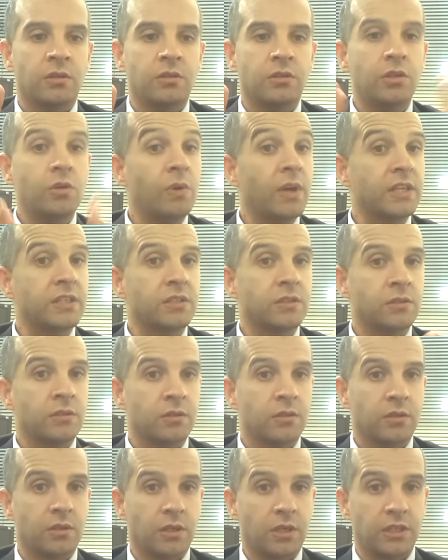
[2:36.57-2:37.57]
US
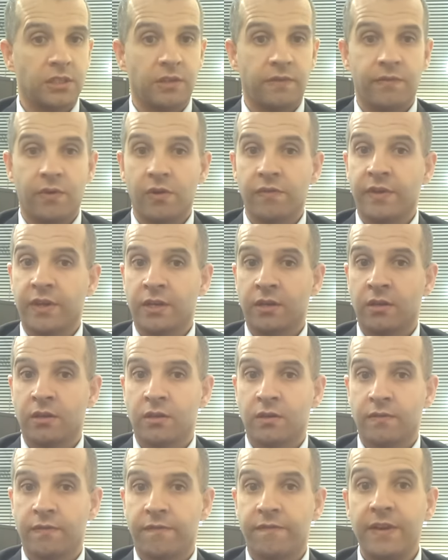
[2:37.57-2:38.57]
is involving
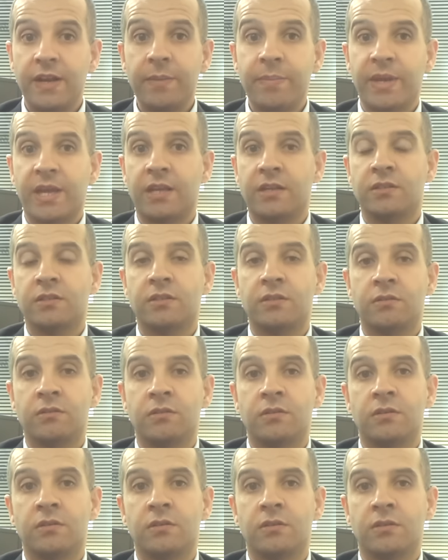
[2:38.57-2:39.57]
Philippines
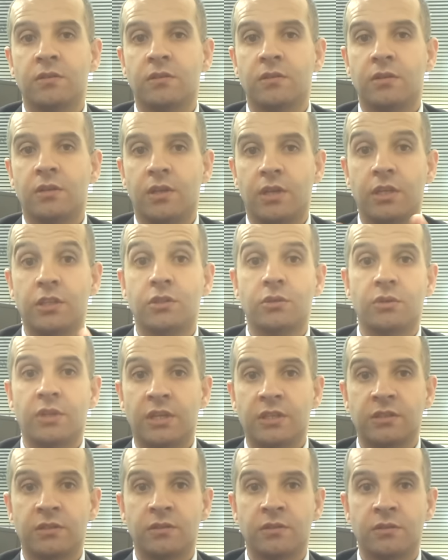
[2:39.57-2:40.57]
into
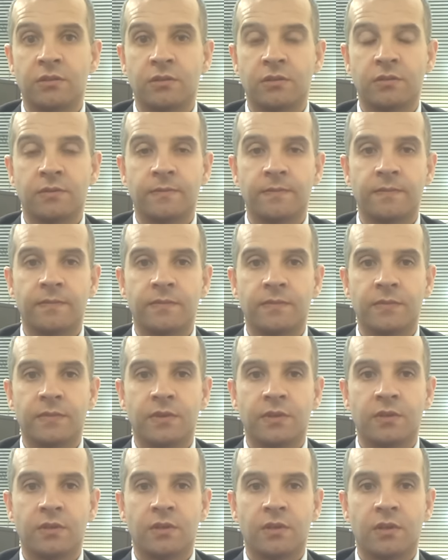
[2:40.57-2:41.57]
this.
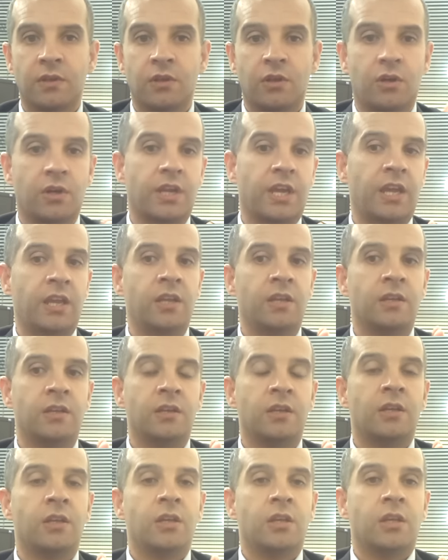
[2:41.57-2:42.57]
Okay?
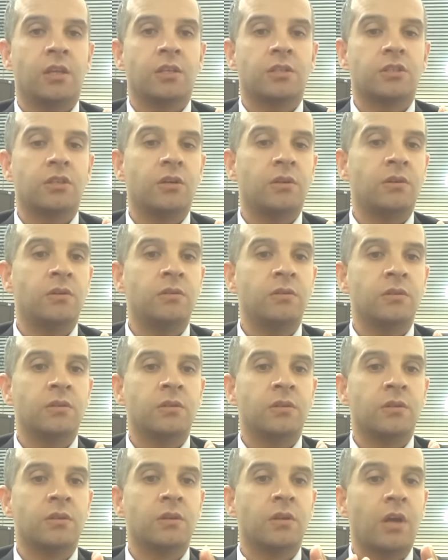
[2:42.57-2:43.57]
So
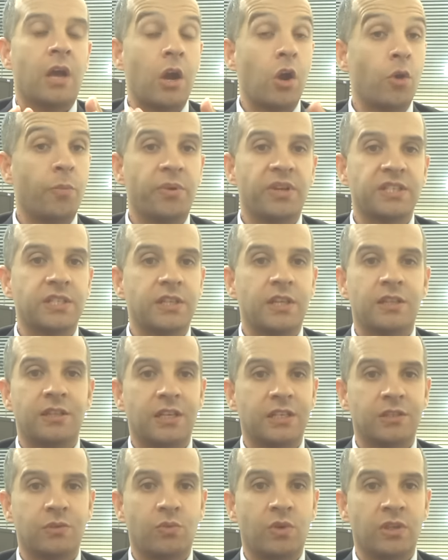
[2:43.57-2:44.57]
our president
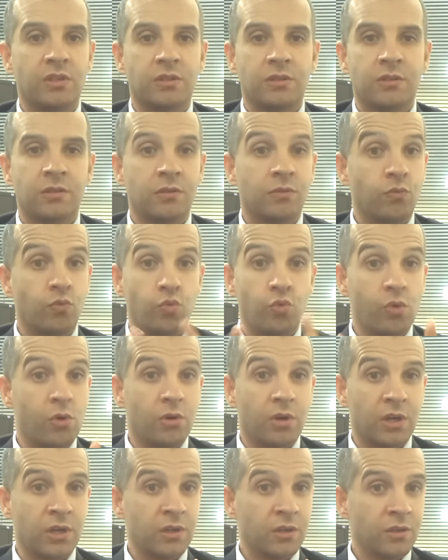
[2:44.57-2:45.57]
doesn't want
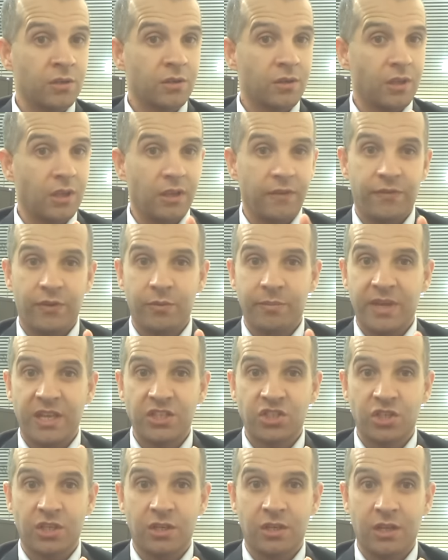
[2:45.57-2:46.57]
war. If you
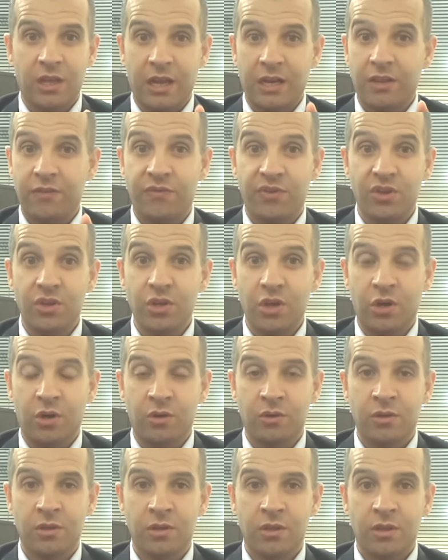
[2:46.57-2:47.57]
mention and if you
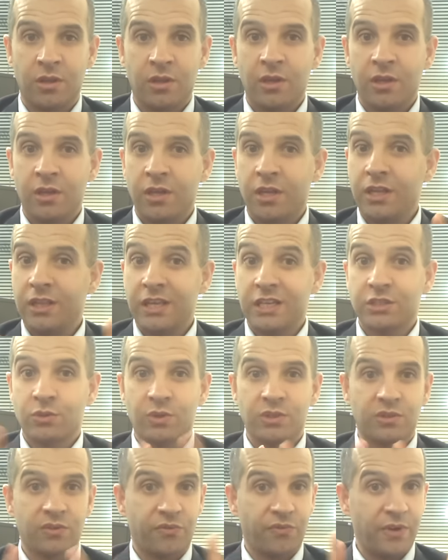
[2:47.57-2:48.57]
know, he doesn't
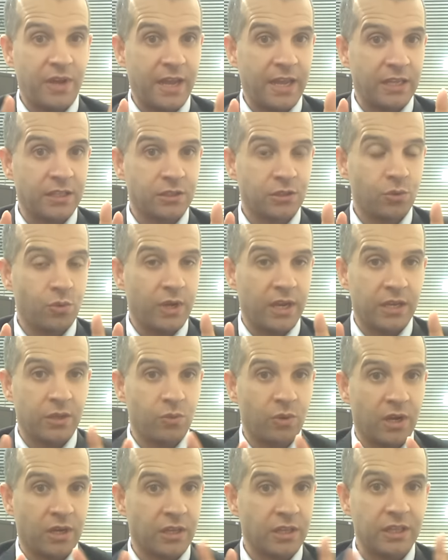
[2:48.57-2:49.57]
want to fight to
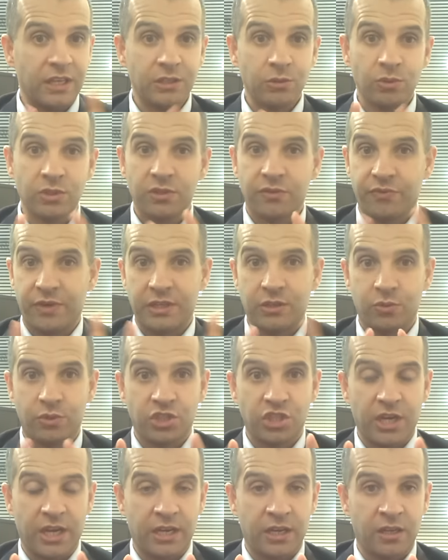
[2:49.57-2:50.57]
anyone. He doesn't want to fight with
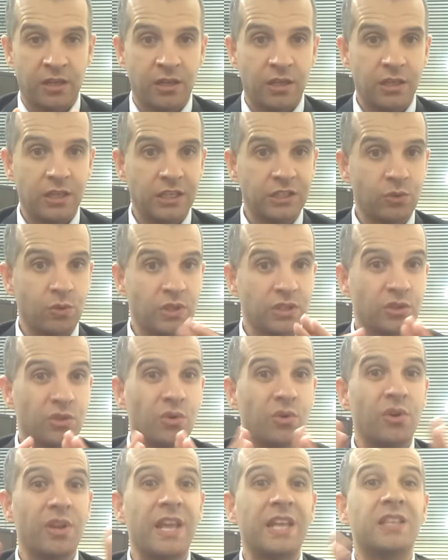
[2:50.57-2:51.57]
China. He doesn't want to
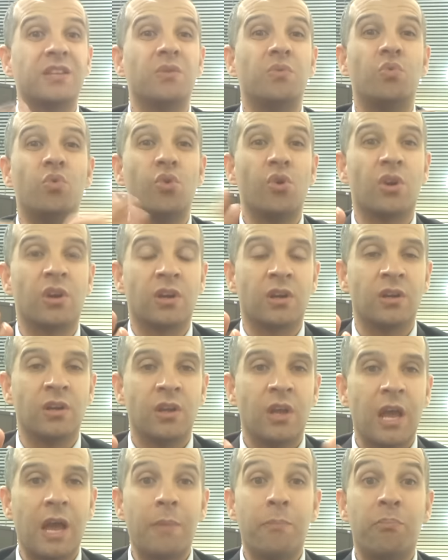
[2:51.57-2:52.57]
create a war
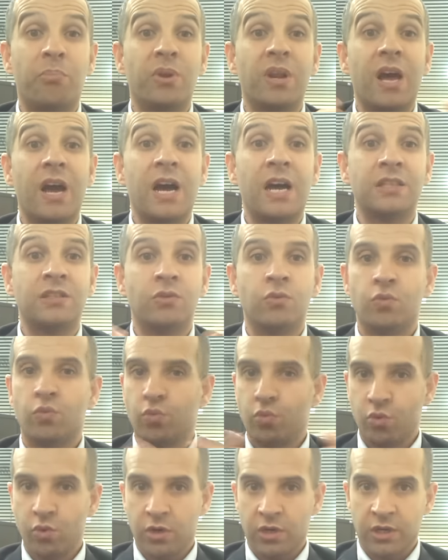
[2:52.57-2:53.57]
a blood
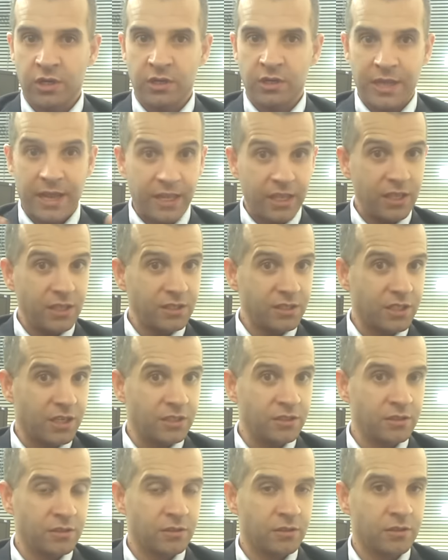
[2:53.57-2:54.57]
war, like he
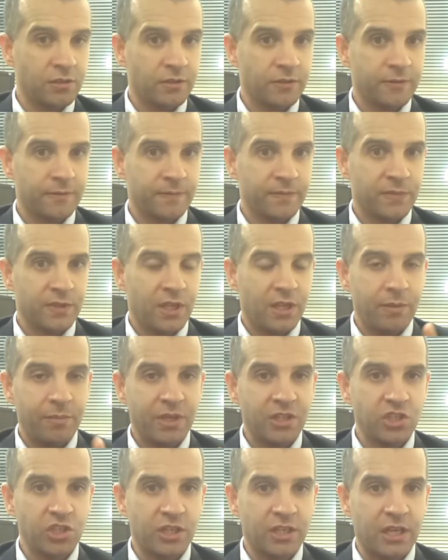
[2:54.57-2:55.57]
says. He
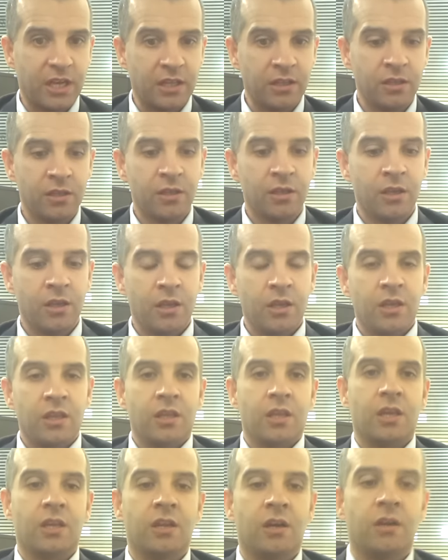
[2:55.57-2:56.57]
mentioned that.
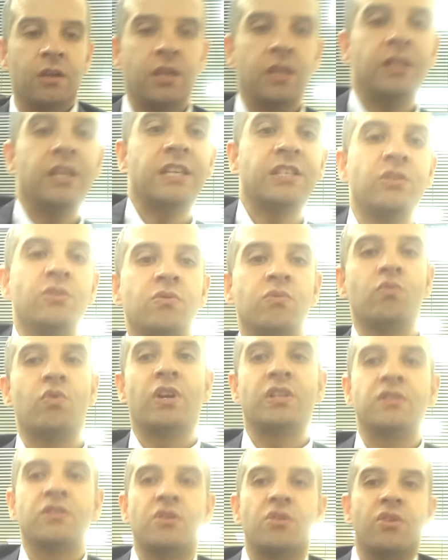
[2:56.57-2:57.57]
You know, he doesn't
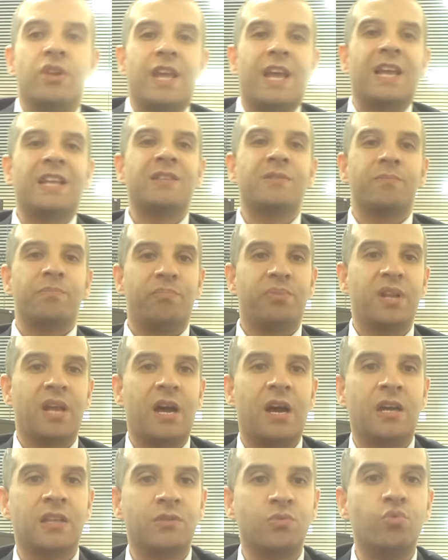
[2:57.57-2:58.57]
want to create
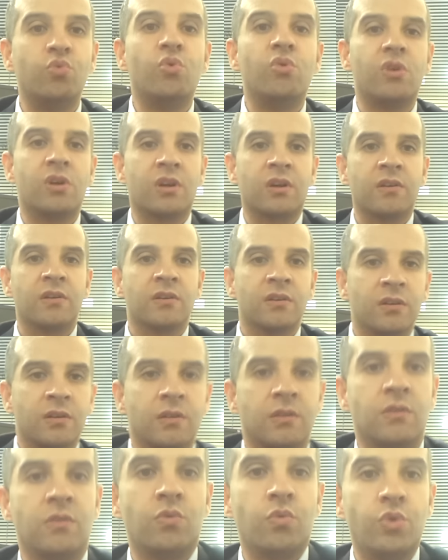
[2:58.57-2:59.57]
blood war,
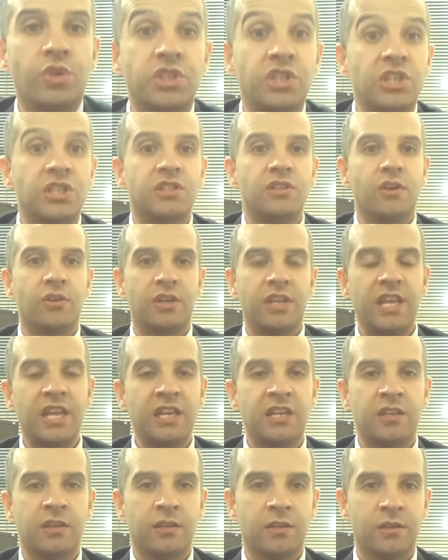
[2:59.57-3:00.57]
which is no
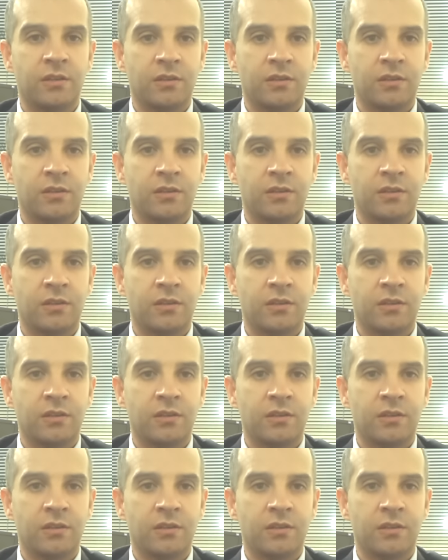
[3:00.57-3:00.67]
need.